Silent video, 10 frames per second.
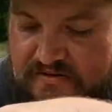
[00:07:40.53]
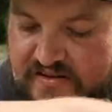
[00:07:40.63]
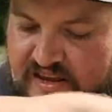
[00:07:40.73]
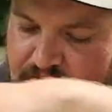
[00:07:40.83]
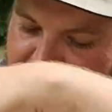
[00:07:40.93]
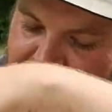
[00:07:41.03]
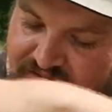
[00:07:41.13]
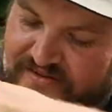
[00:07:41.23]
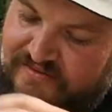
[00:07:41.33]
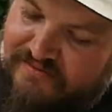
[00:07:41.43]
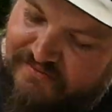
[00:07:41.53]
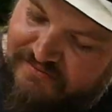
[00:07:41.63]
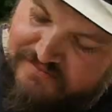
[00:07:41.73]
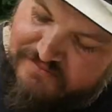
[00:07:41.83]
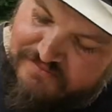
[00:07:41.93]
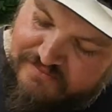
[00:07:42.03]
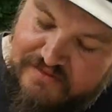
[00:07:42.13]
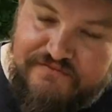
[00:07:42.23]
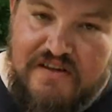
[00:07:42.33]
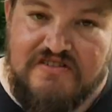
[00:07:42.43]
Today we're using
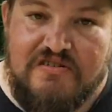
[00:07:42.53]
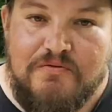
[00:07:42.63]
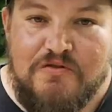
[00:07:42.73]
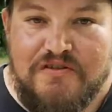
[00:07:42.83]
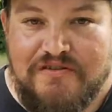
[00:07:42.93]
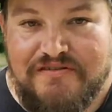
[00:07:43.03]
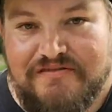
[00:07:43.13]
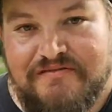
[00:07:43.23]
vegetable oil.